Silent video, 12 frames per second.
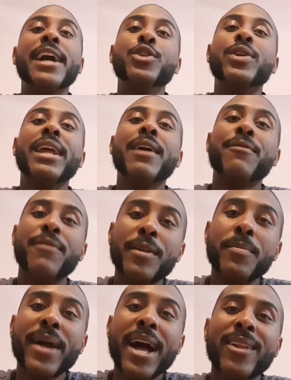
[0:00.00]
and you can have
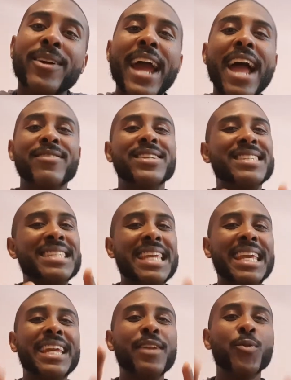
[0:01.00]
Finn Balor have his
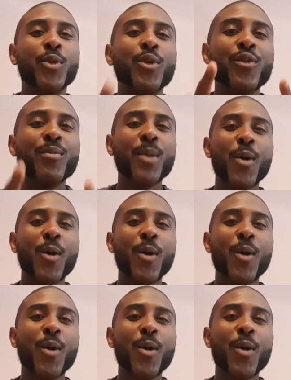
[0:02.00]
Teen Wolf